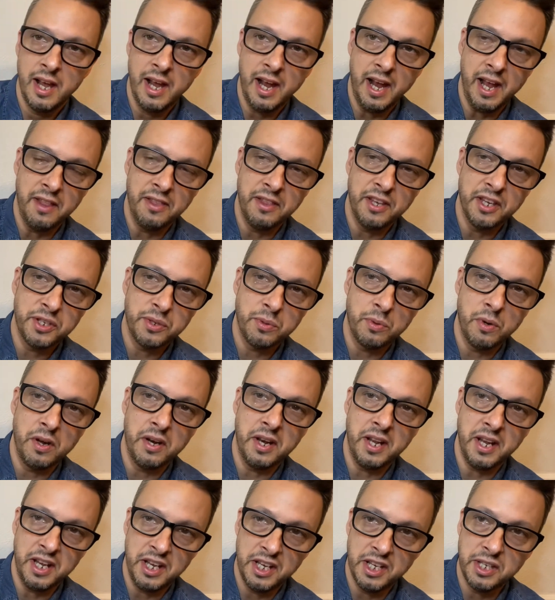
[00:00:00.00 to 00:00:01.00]
And this one
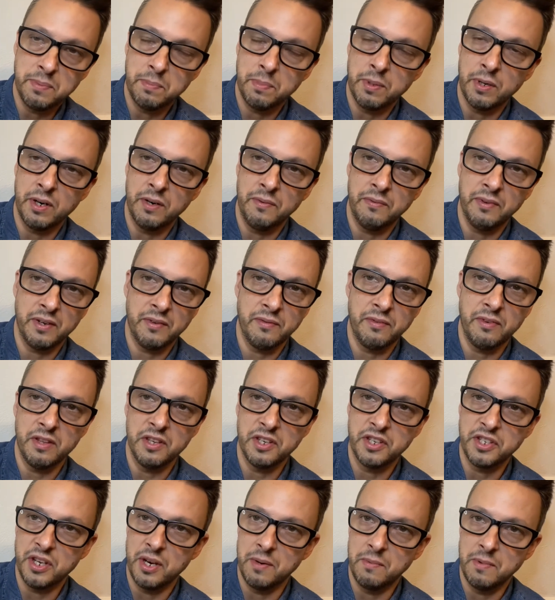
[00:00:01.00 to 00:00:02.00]
is perfect for the
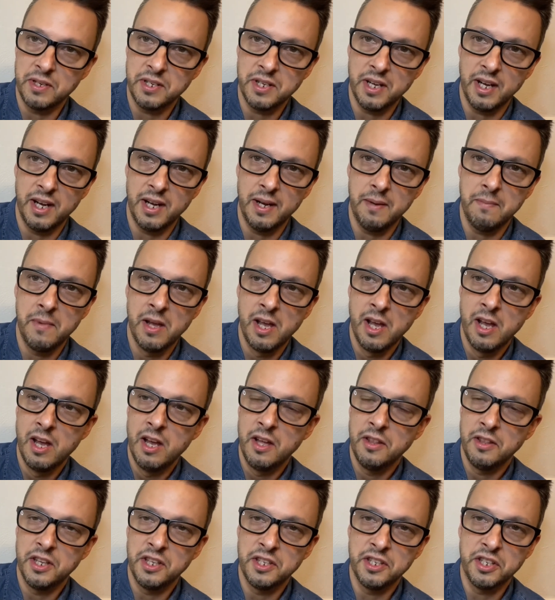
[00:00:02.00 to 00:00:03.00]
summertime.
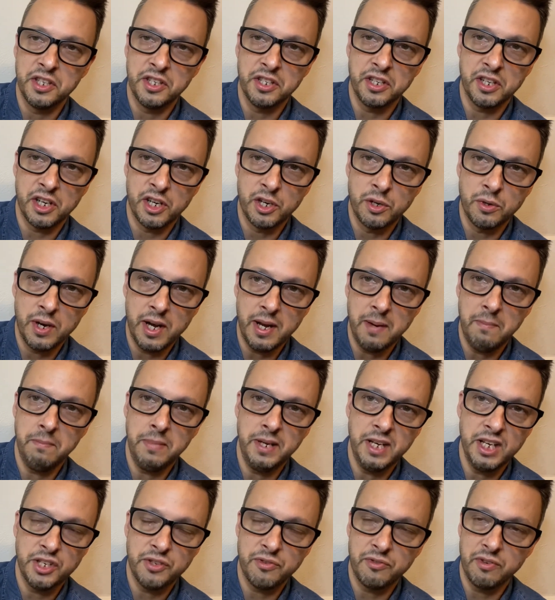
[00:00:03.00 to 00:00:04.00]
This is a great
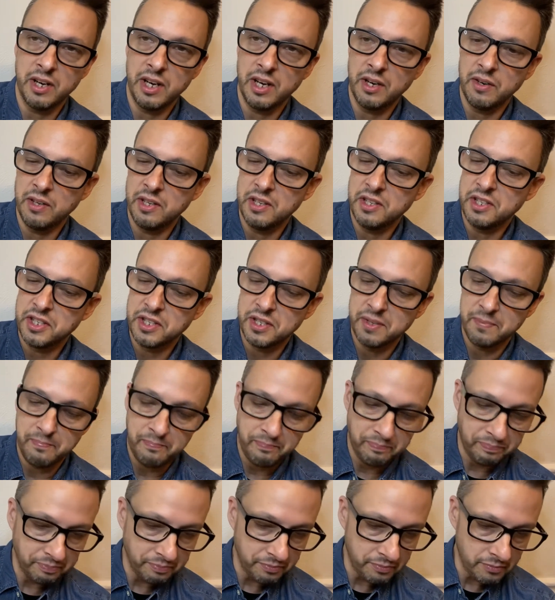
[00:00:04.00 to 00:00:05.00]
beach fragrance,
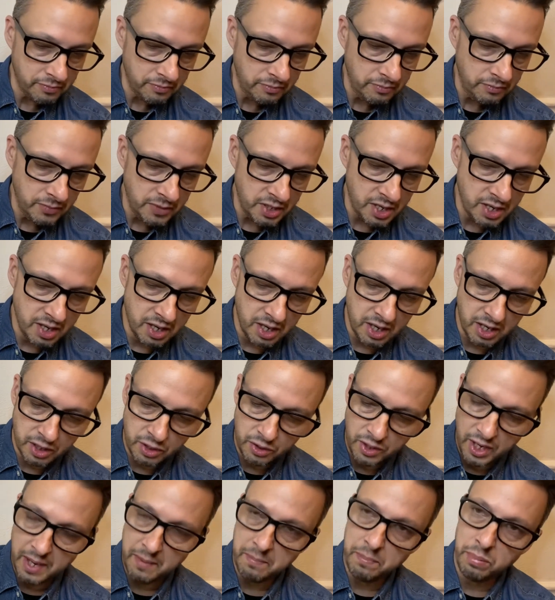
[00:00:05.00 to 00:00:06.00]

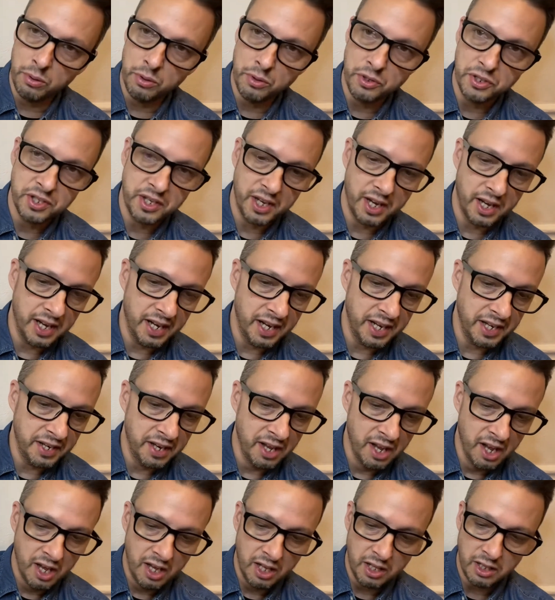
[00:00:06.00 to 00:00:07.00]
great poolside,
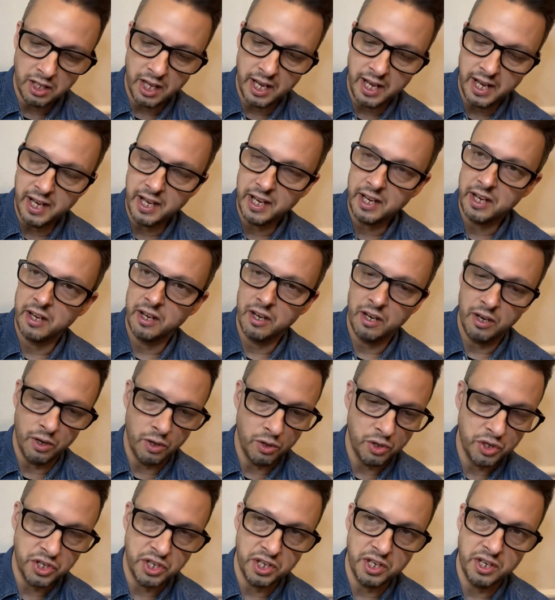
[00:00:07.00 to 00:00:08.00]
lake,
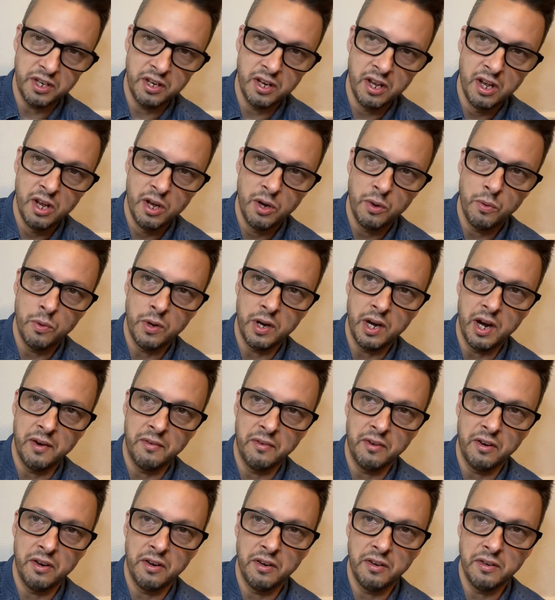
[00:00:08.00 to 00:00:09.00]
ocean,
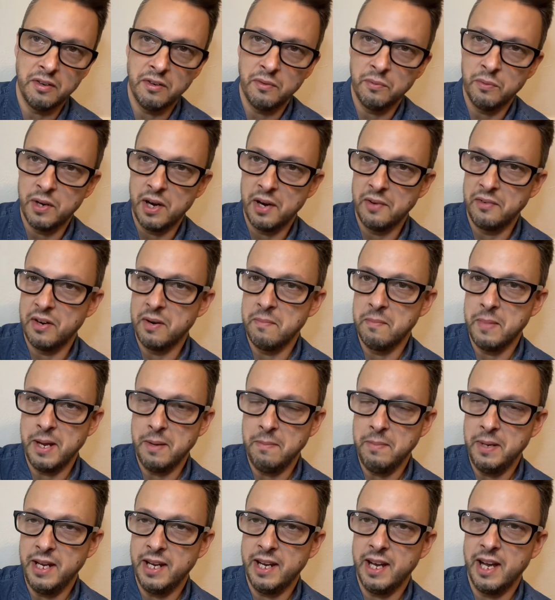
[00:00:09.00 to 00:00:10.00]
whatever it may
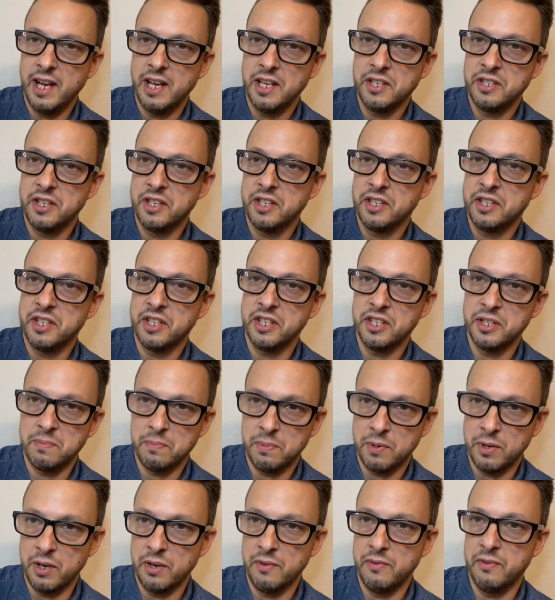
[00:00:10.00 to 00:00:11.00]
be, guys. This is
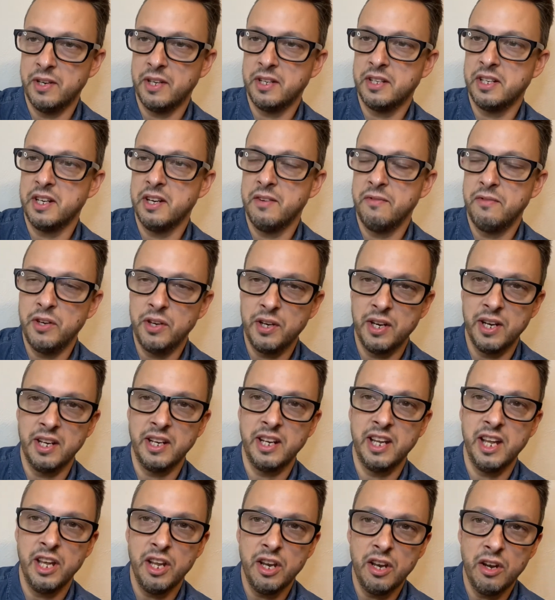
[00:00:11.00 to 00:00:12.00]
perfect. And if you can
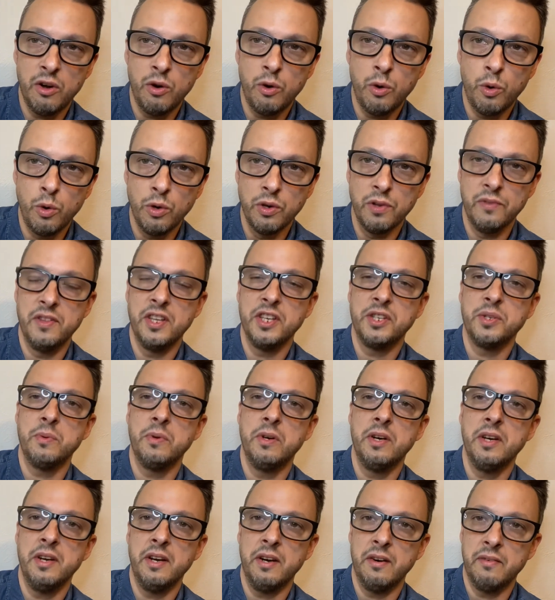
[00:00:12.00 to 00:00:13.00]
get a hold of this
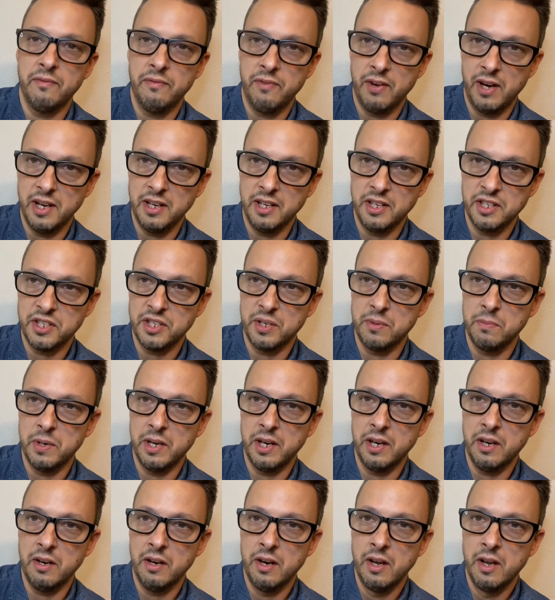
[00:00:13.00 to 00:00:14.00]
one or find it
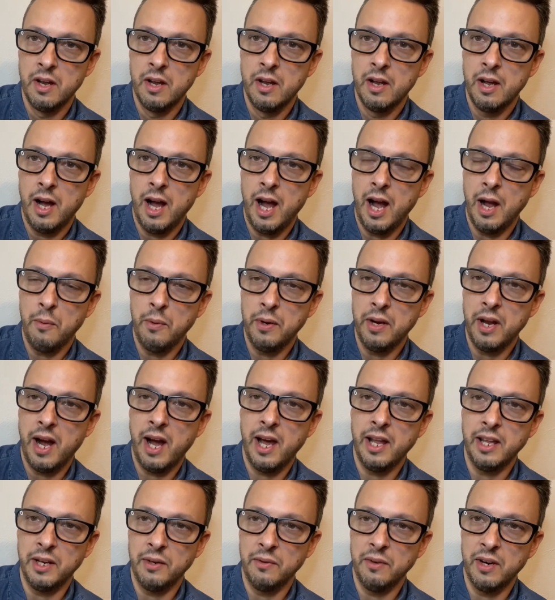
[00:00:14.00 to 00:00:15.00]
somewhere, I would
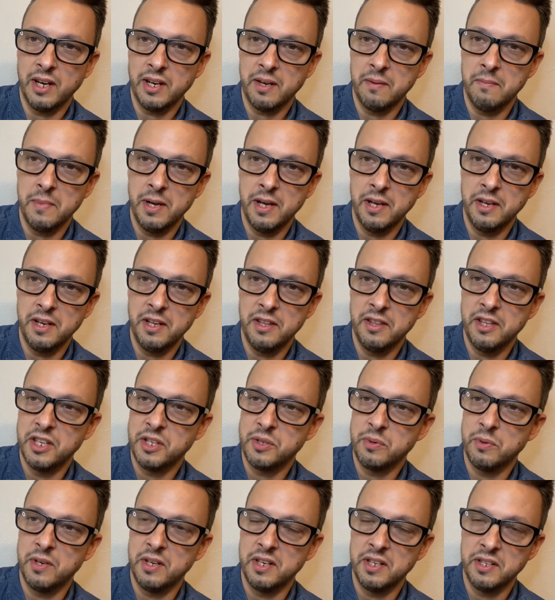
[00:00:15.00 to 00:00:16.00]
highly recommend it.
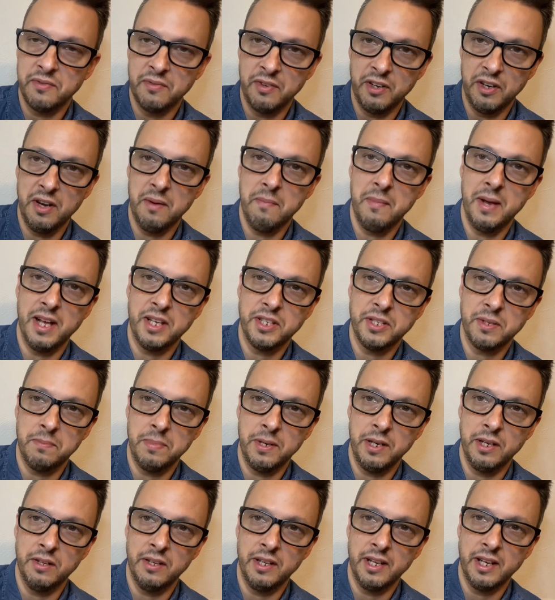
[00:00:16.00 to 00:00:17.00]
This one is very mass
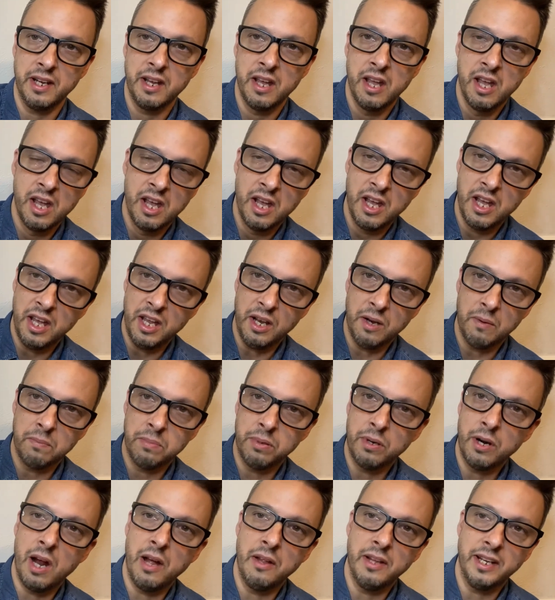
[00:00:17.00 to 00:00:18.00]
appealing. It'll
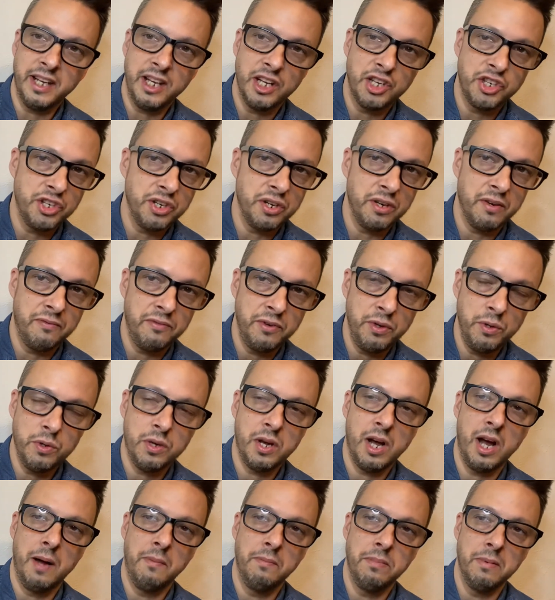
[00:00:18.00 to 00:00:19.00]
probably get you a few
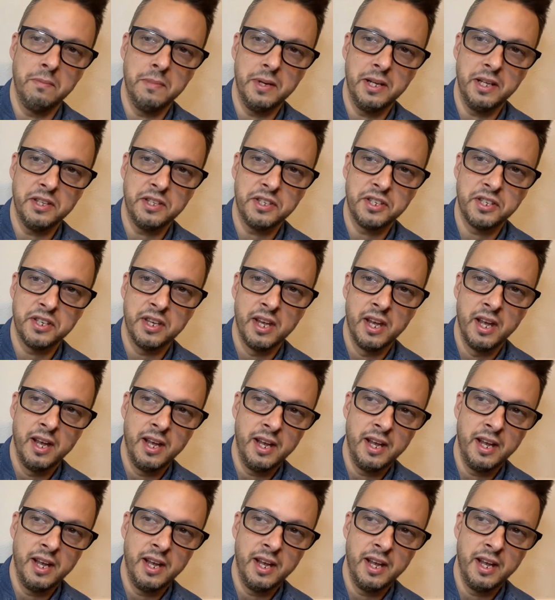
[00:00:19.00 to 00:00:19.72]
compliments.